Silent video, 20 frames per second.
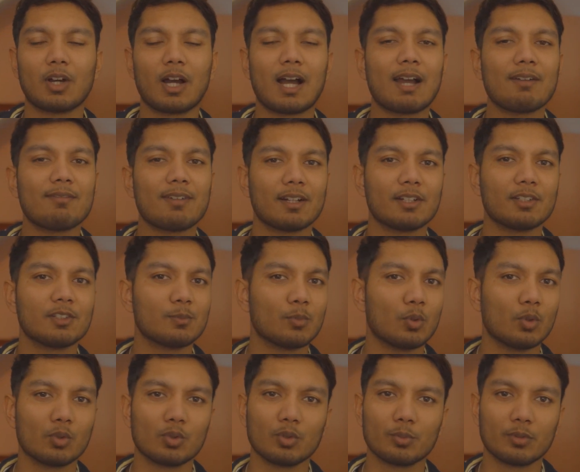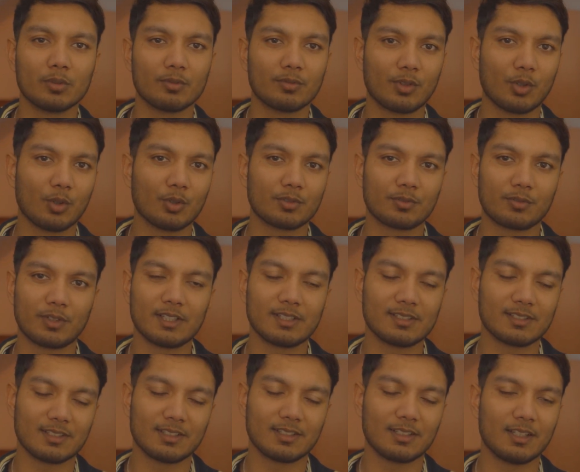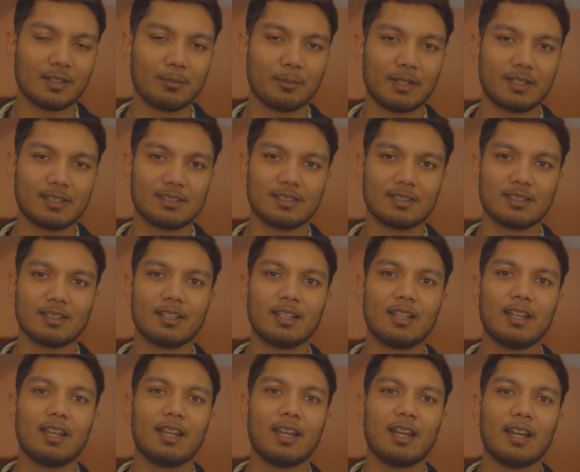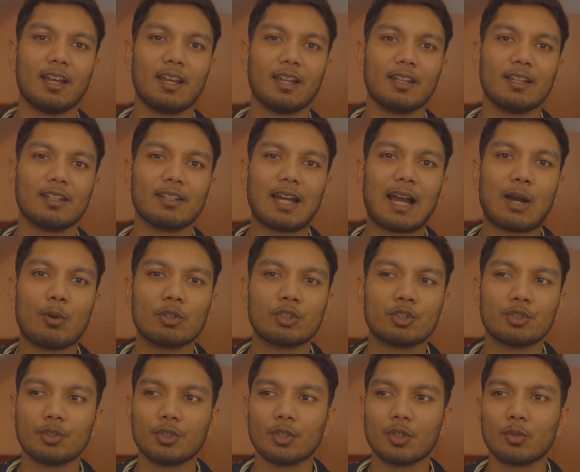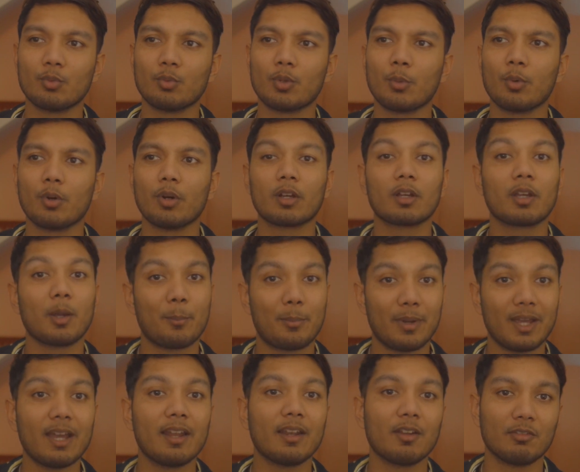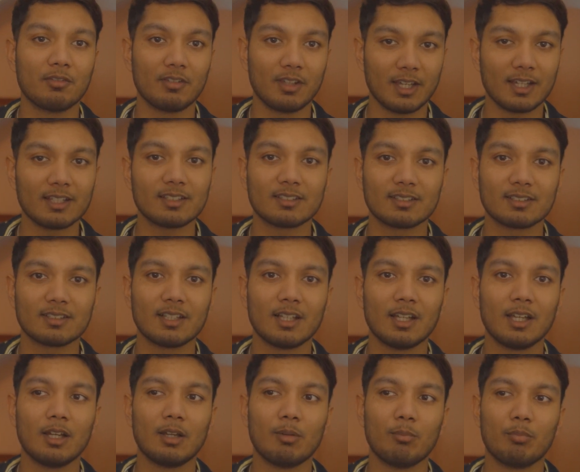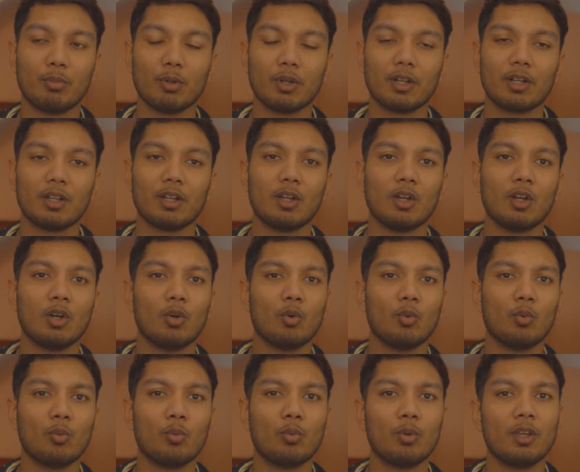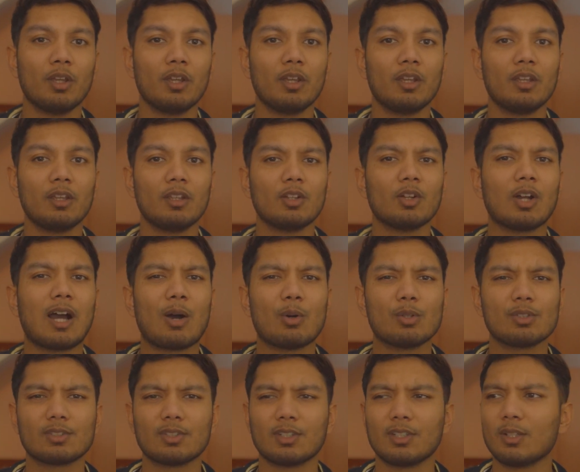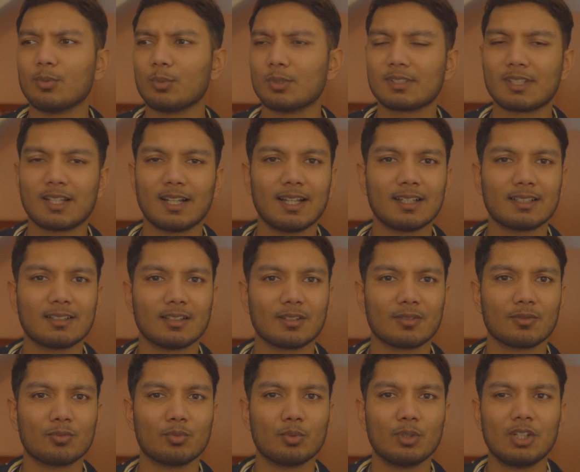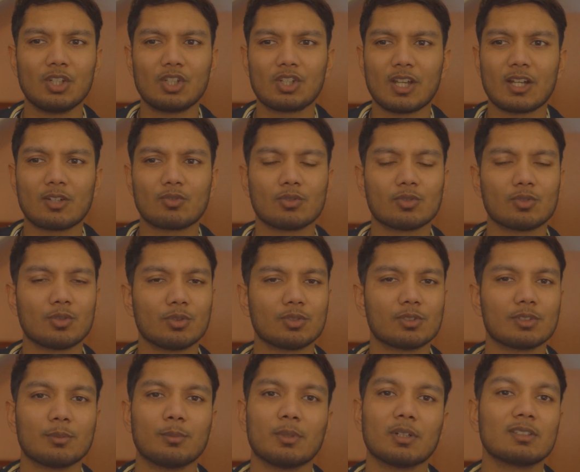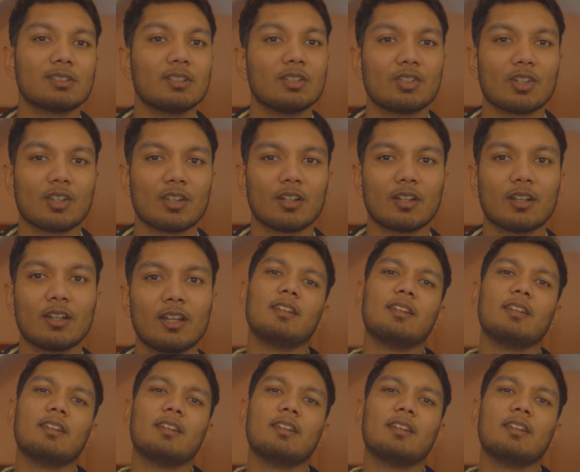I've had a small group of close friends in medicine, and our trio, we were competitive, yes, but we, you know, our studying was collective. We shared resources amongst each other.